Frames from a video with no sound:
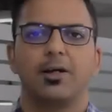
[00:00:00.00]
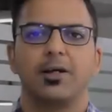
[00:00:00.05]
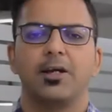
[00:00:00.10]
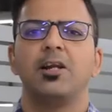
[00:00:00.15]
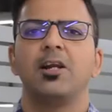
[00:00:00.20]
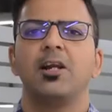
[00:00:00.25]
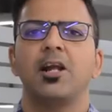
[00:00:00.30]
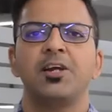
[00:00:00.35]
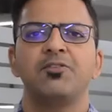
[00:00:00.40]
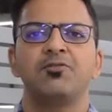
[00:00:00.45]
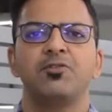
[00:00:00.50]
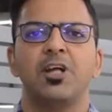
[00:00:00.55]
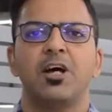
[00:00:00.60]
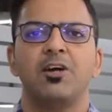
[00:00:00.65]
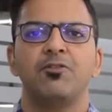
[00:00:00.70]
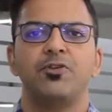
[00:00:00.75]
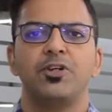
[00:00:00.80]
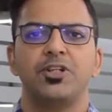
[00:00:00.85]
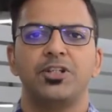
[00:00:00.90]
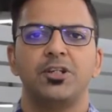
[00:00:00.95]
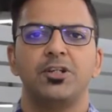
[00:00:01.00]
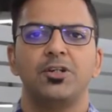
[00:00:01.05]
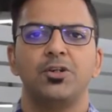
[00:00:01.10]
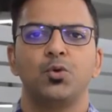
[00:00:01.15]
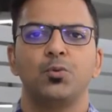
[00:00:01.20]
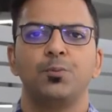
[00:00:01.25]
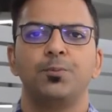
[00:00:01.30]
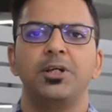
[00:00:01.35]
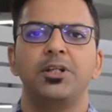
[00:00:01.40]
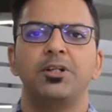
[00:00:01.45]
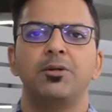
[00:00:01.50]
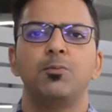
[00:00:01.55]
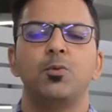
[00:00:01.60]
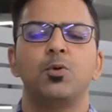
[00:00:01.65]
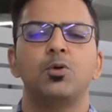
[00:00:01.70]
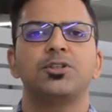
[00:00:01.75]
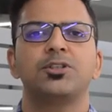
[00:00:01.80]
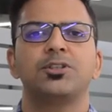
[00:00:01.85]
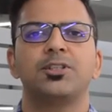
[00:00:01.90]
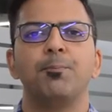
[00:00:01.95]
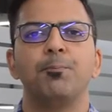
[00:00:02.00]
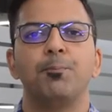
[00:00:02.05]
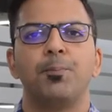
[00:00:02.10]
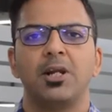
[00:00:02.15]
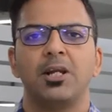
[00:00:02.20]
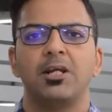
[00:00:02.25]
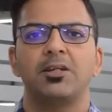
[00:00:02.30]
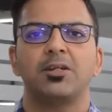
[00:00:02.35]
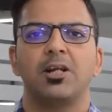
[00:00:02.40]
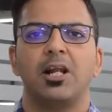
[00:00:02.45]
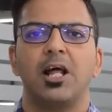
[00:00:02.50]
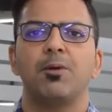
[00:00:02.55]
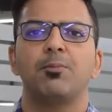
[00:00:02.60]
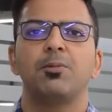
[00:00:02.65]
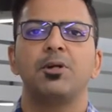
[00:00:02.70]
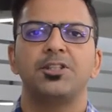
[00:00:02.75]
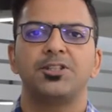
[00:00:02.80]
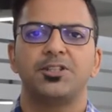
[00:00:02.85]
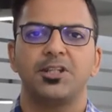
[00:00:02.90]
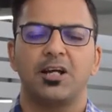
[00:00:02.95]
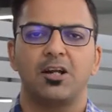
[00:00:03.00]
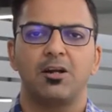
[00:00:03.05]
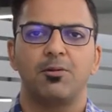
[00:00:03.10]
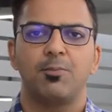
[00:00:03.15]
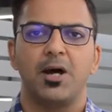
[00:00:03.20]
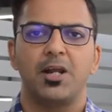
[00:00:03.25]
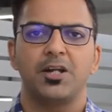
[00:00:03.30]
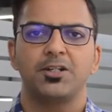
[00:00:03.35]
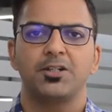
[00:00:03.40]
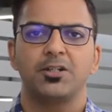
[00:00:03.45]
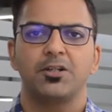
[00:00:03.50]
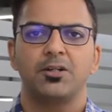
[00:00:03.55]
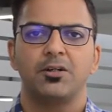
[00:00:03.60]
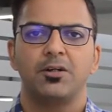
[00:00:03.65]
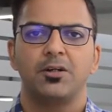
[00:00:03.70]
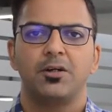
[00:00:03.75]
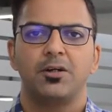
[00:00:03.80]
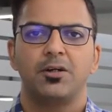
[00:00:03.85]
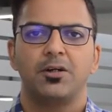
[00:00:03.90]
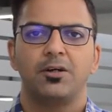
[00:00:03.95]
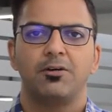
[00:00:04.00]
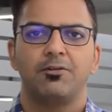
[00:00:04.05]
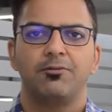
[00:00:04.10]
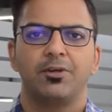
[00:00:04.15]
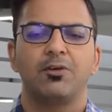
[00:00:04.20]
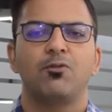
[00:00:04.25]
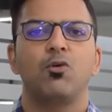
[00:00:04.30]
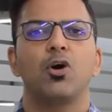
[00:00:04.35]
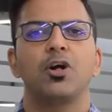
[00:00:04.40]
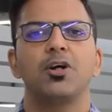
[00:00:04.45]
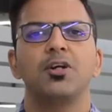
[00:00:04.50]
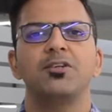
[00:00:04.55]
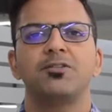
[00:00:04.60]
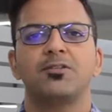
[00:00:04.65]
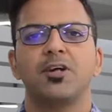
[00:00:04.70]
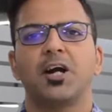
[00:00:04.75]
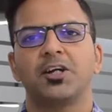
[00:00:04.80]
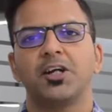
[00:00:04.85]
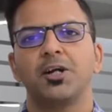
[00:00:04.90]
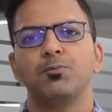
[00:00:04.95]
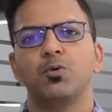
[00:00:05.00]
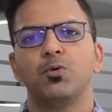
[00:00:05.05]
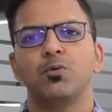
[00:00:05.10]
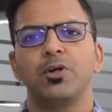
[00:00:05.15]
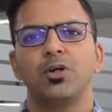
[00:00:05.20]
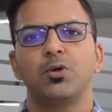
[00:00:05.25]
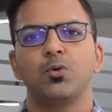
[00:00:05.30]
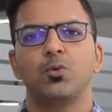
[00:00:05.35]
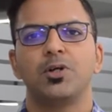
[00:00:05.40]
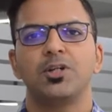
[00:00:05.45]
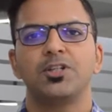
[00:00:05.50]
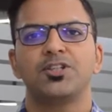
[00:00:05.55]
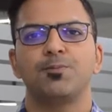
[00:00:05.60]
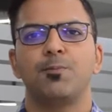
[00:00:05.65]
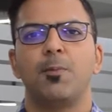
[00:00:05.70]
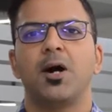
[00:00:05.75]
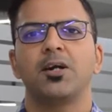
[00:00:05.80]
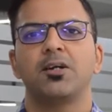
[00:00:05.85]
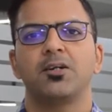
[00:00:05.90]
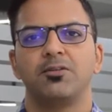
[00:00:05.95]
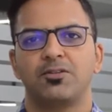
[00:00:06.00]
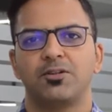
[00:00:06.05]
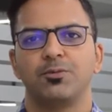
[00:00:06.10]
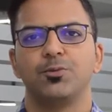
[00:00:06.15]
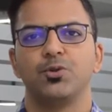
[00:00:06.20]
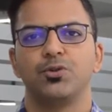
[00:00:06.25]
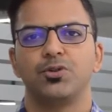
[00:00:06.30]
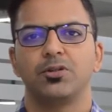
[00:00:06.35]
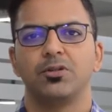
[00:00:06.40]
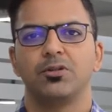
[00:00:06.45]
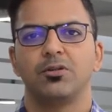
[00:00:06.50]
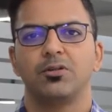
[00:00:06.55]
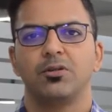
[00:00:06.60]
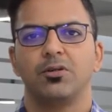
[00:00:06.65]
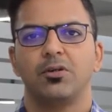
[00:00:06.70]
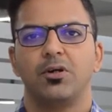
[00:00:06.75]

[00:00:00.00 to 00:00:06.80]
In line with our vision to be the most simple and reliable channel manager, we have already started moving towards smart distribution.